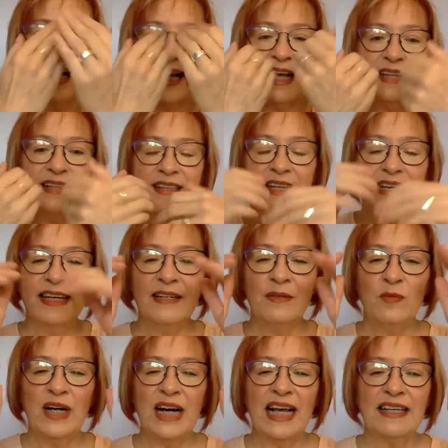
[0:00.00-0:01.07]
And then
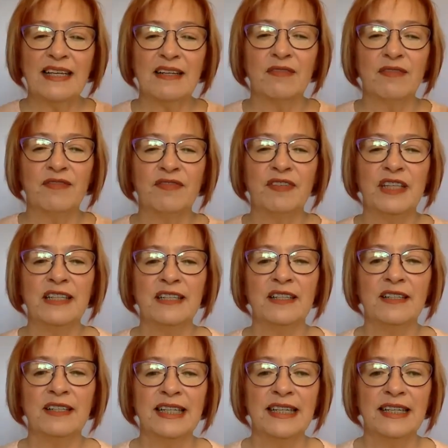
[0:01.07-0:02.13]
when I can feel
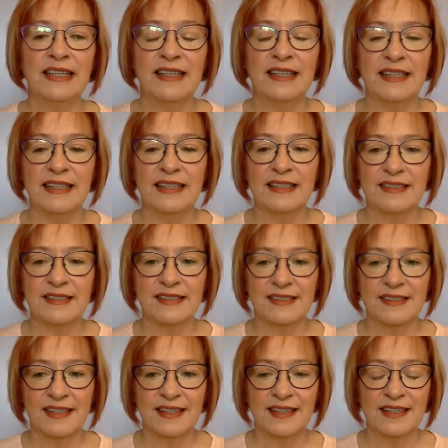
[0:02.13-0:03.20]
the heat,
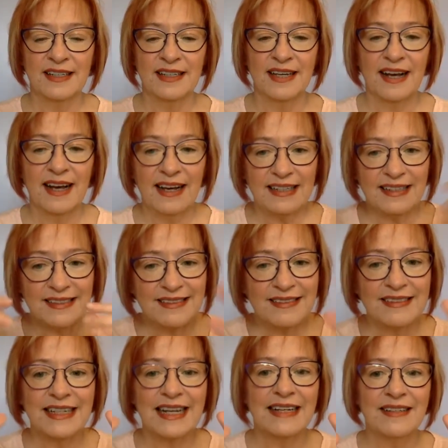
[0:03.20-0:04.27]
I
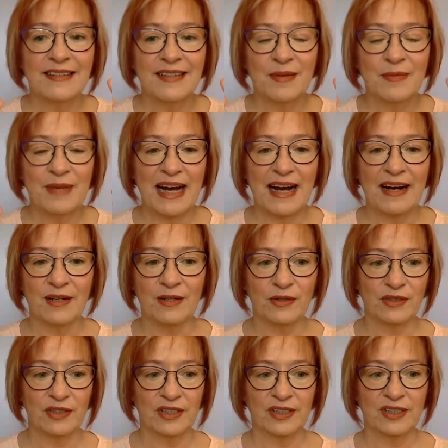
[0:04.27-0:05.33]
extend them
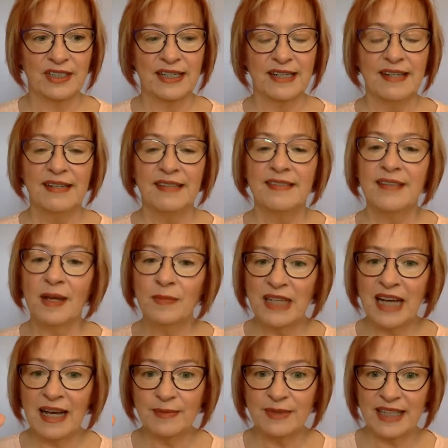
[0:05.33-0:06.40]
out.
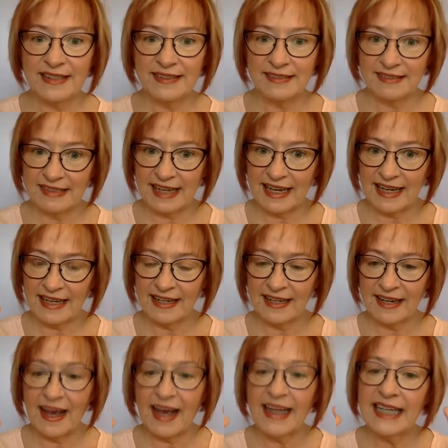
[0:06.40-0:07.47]
Sometimes I
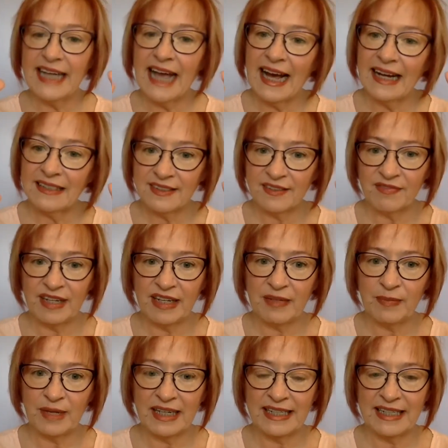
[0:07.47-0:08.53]
say I activate
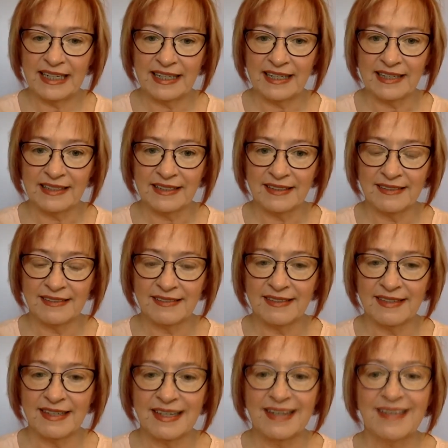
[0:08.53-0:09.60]
my hands.
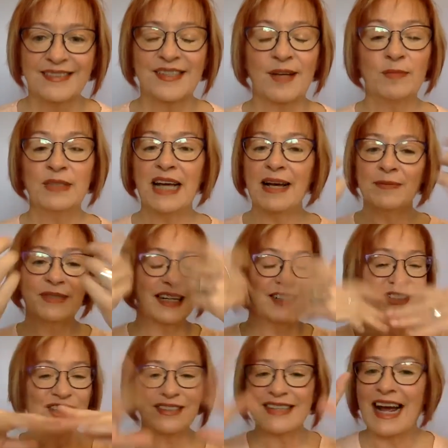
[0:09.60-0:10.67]
Sometimes I
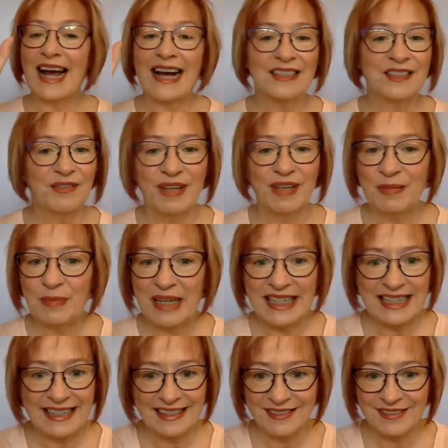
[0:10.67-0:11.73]
just activate my
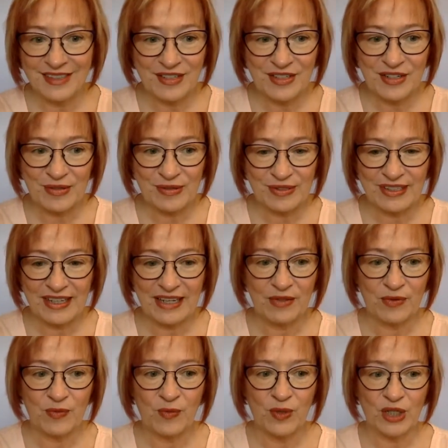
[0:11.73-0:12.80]
hands and don't say the
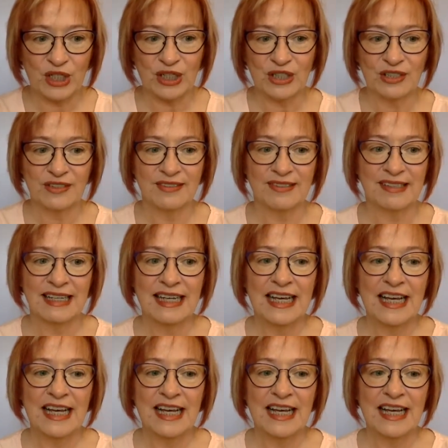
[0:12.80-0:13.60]
words.